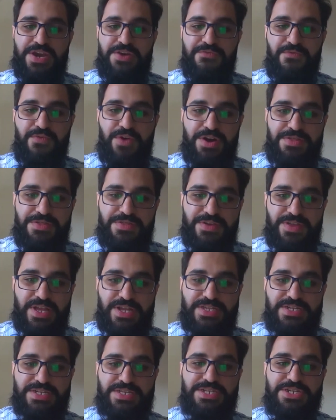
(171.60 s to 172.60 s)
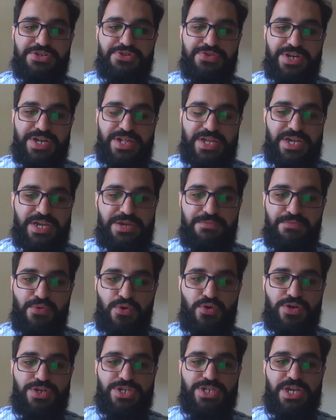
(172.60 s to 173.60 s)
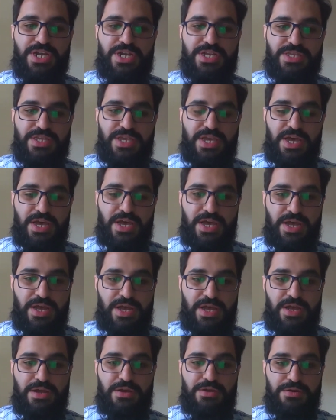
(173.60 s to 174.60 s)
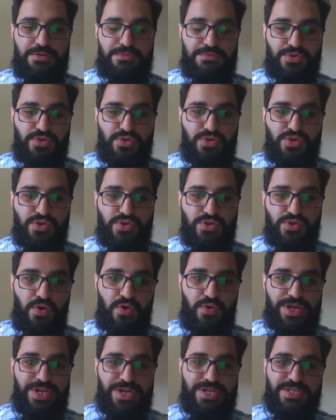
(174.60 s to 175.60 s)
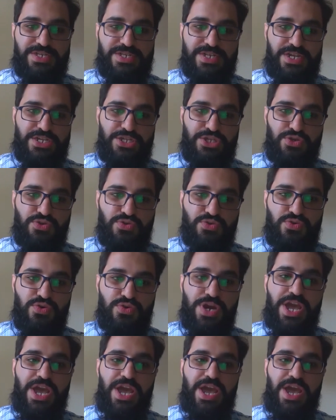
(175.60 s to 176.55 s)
one thing that is really important to know is to